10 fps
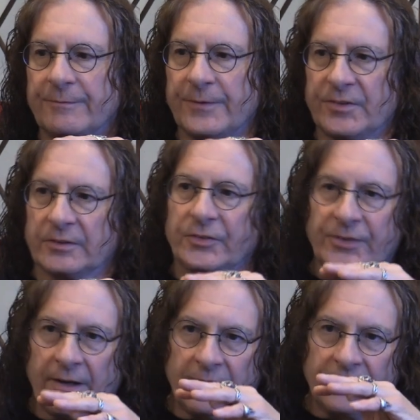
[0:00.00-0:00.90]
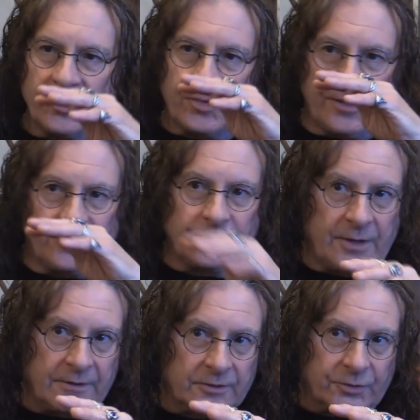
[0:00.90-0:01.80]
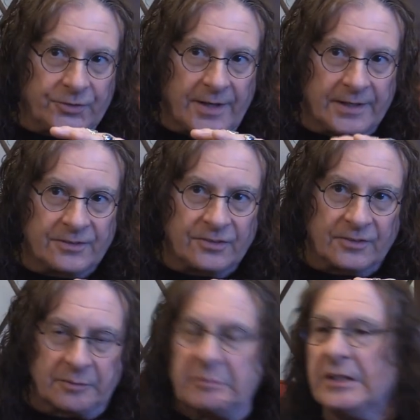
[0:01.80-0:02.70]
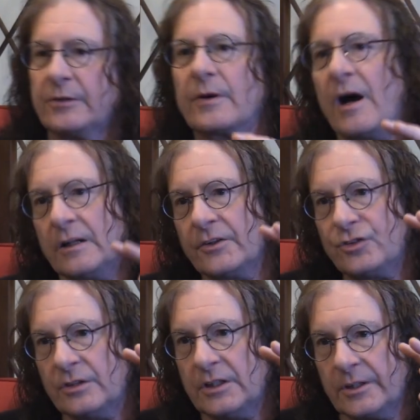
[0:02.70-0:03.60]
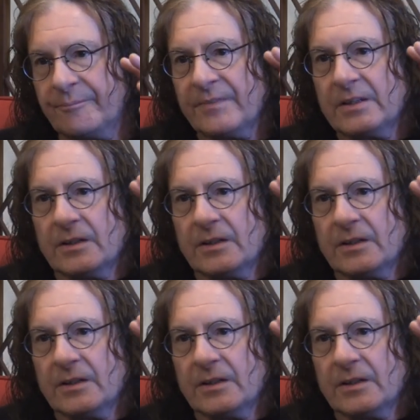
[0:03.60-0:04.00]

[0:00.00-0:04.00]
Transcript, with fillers: physical sciences, esoterical sciences like meteorology and